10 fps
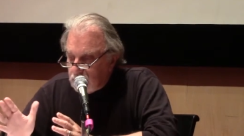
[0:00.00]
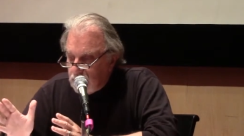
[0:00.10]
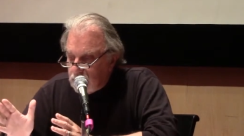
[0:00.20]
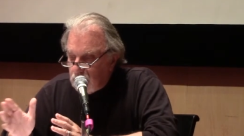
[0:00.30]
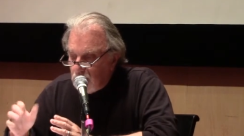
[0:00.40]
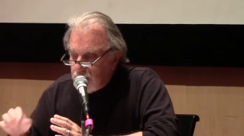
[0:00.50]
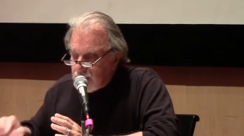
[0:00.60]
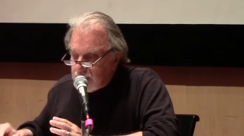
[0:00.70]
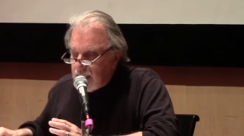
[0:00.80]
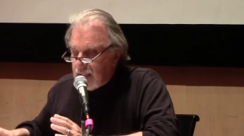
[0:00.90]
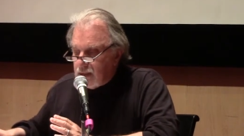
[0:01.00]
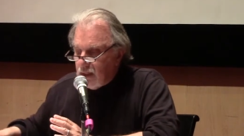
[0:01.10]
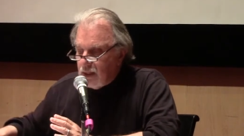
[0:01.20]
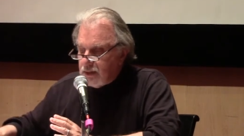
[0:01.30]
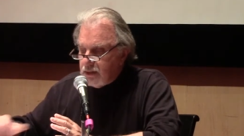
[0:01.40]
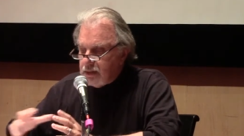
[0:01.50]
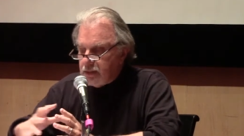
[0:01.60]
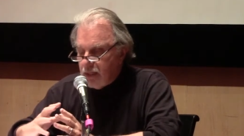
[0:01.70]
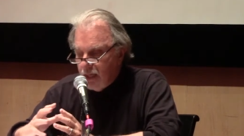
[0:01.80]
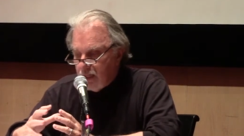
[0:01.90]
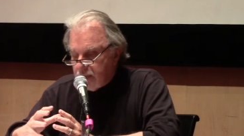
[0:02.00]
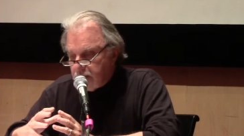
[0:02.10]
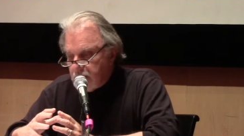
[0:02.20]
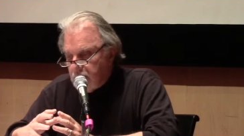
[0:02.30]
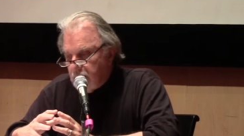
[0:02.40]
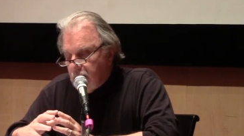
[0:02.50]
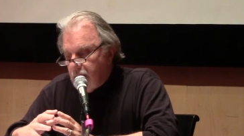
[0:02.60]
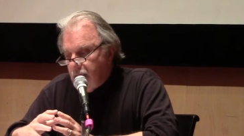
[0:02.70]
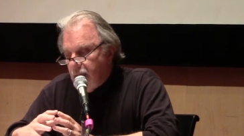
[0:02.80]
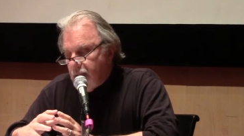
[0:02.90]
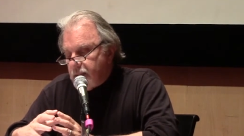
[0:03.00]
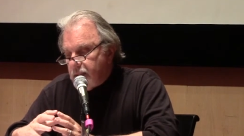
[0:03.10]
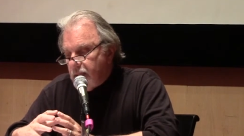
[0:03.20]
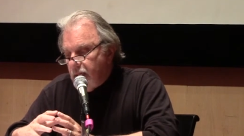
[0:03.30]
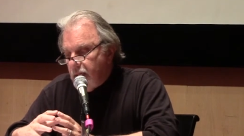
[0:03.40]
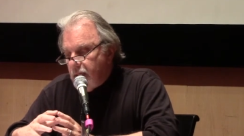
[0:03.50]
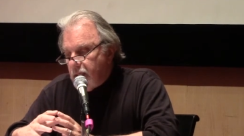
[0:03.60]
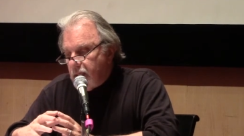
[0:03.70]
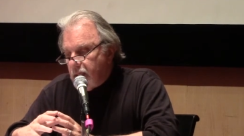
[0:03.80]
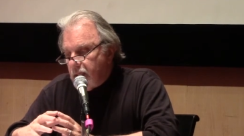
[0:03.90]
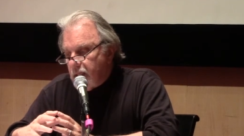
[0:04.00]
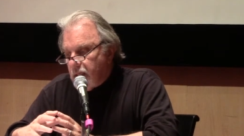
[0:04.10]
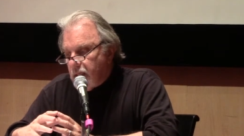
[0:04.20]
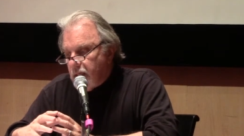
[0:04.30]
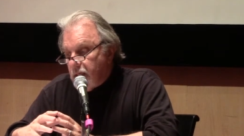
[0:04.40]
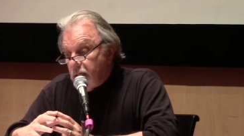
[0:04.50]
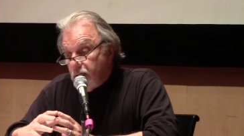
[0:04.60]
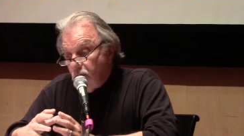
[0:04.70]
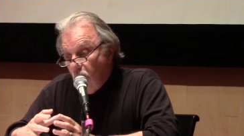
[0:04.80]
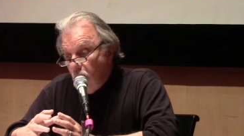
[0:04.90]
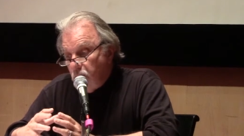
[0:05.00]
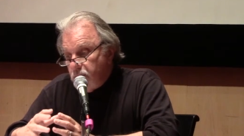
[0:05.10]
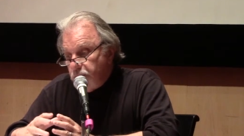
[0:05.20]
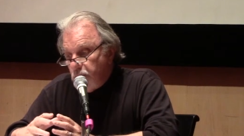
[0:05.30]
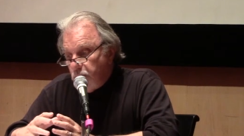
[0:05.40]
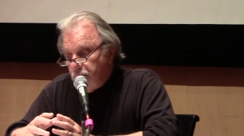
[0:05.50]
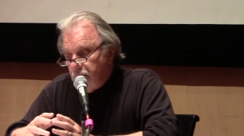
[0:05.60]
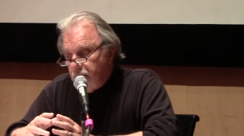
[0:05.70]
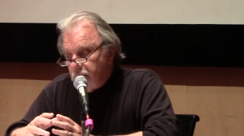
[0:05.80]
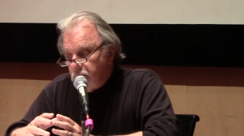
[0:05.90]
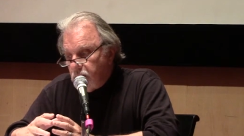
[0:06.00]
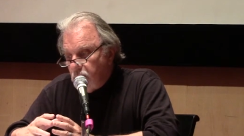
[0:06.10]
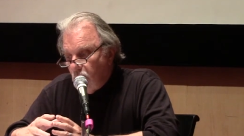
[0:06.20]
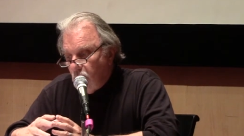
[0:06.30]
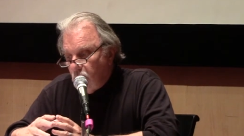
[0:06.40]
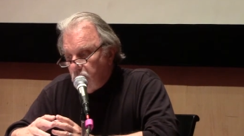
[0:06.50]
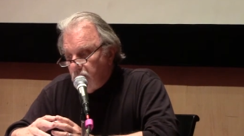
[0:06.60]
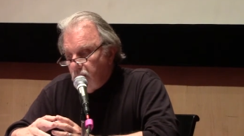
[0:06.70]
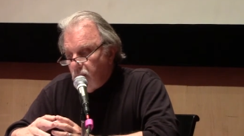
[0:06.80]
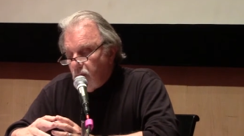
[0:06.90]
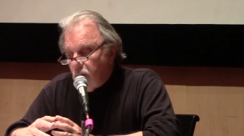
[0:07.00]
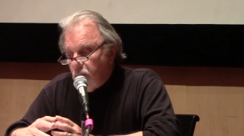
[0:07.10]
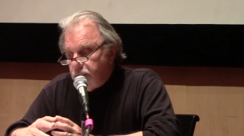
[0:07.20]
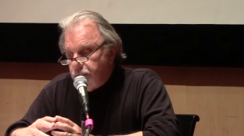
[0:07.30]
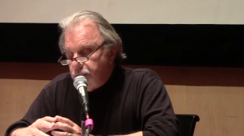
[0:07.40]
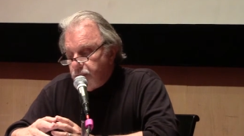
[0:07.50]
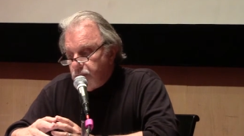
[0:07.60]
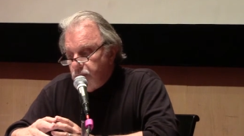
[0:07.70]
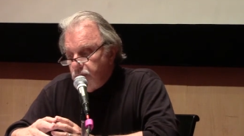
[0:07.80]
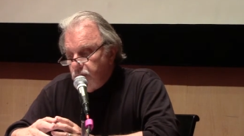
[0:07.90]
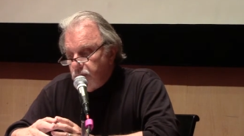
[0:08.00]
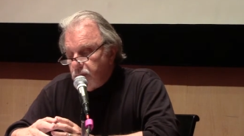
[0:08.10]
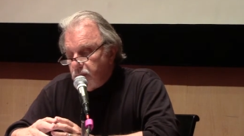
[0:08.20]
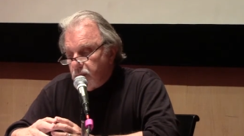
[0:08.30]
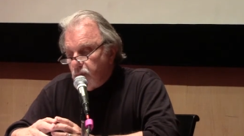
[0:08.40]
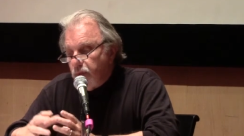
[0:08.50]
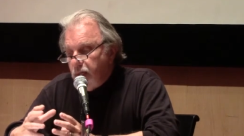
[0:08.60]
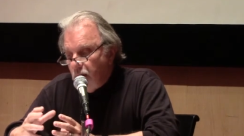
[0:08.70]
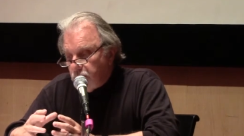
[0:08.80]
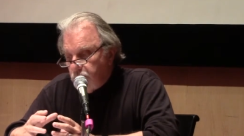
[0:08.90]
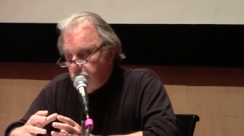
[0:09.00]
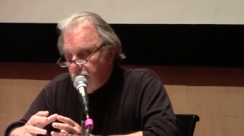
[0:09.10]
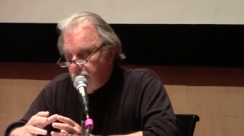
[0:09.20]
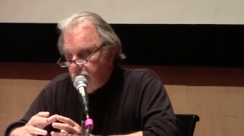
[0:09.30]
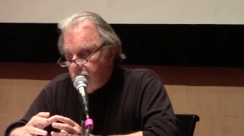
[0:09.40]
Islamic State, ISIS, has, has a goal, a geopolitical goal, which is to reoccupy